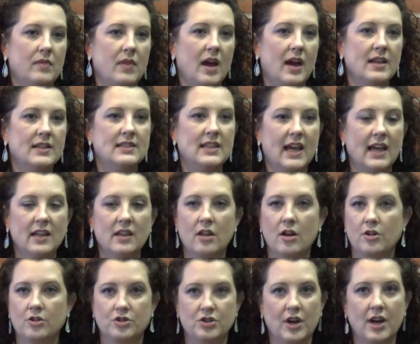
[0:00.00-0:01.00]
a
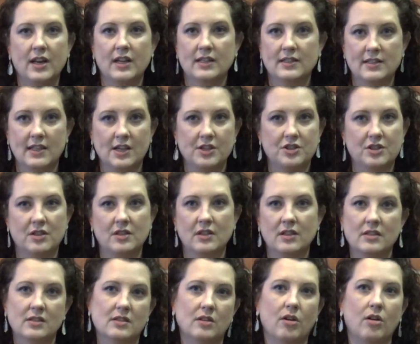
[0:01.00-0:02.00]
day-long training session
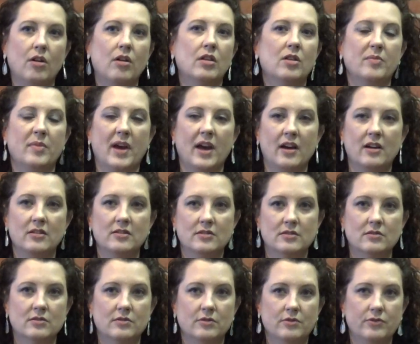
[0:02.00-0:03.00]
that is all about
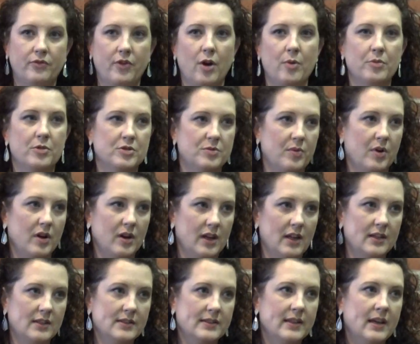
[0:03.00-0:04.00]
farmers
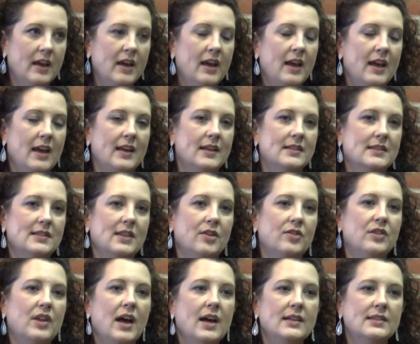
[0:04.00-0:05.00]
markets. And so
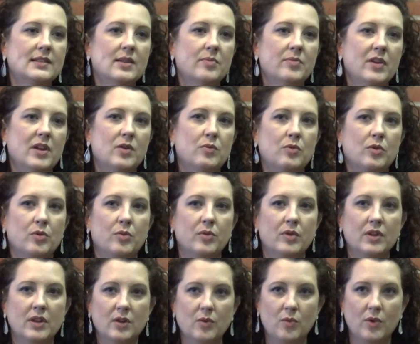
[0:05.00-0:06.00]
that's something we're
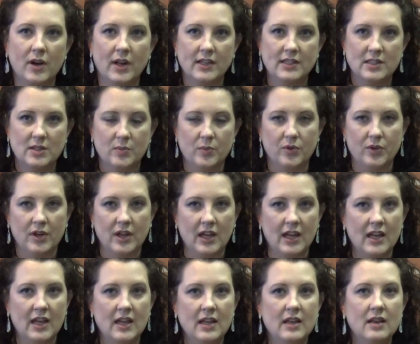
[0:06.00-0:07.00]
really wanting to bring
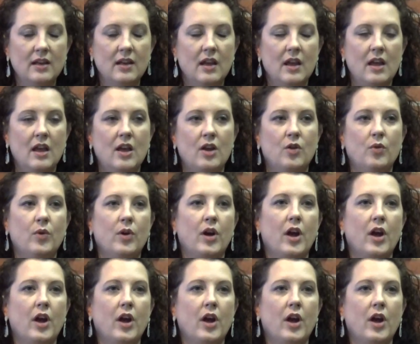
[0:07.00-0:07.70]
in. We're